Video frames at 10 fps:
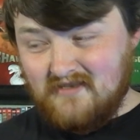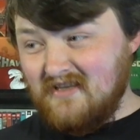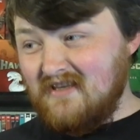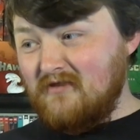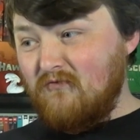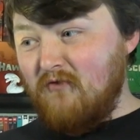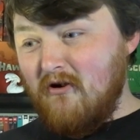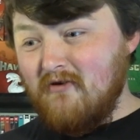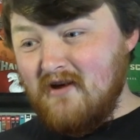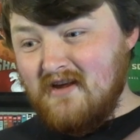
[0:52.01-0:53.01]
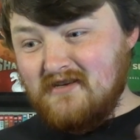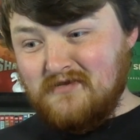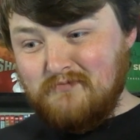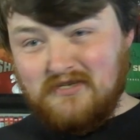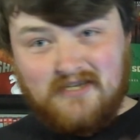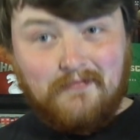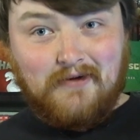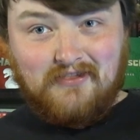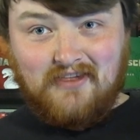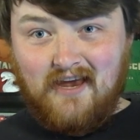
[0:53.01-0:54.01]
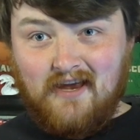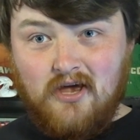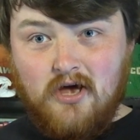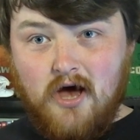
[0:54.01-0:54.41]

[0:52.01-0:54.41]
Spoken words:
to this very specific thing,